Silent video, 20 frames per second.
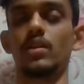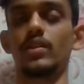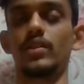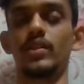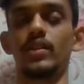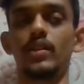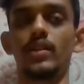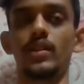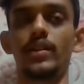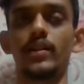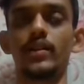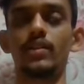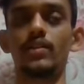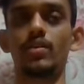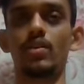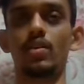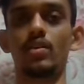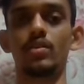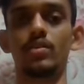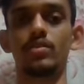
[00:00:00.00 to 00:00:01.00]
then again
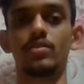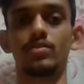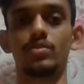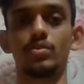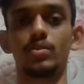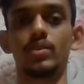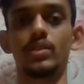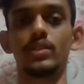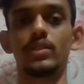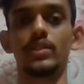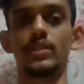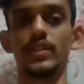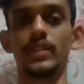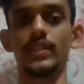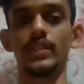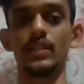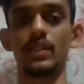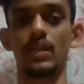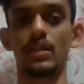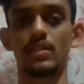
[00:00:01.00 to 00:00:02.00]
call the
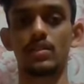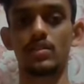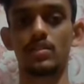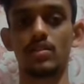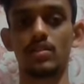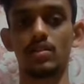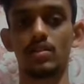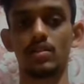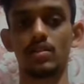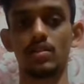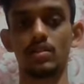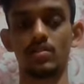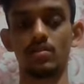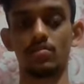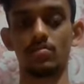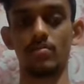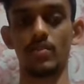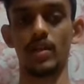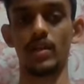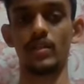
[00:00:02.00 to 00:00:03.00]
student3 class
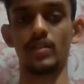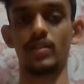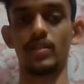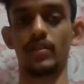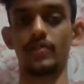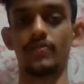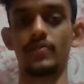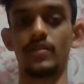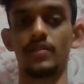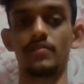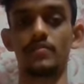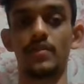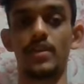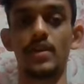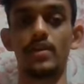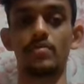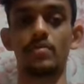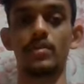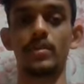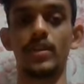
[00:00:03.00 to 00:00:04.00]
by the reference
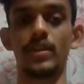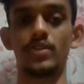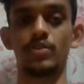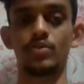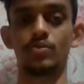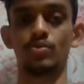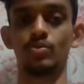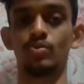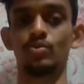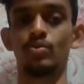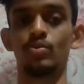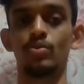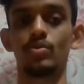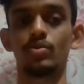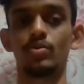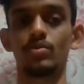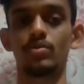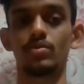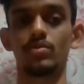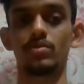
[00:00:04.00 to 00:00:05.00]
variable s2
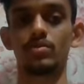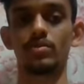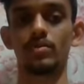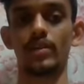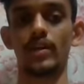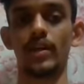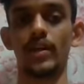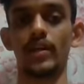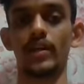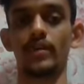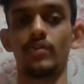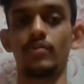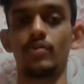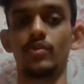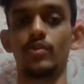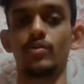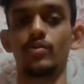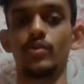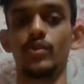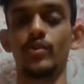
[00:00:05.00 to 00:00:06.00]

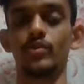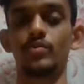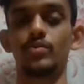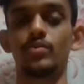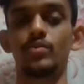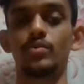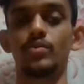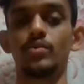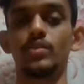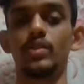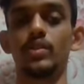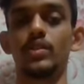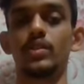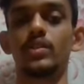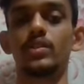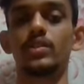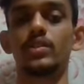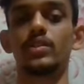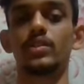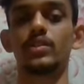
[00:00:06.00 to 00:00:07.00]
equal to new
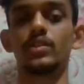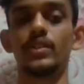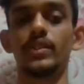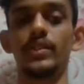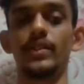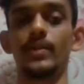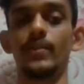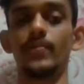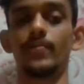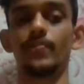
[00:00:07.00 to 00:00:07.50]
student3,